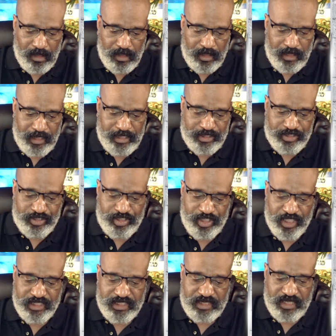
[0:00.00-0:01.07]
Is
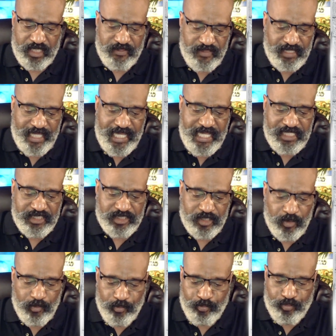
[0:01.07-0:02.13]
just the latest
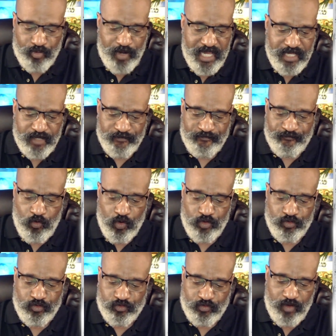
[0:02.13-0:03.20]
break for
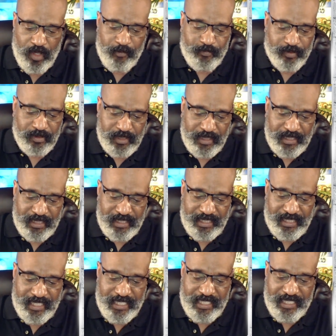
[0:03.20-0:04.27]
Trump
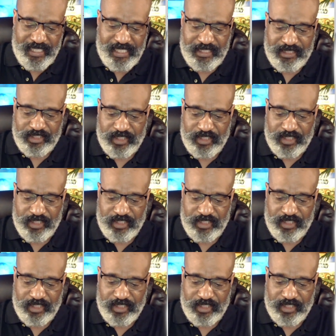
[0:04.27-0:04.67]
in his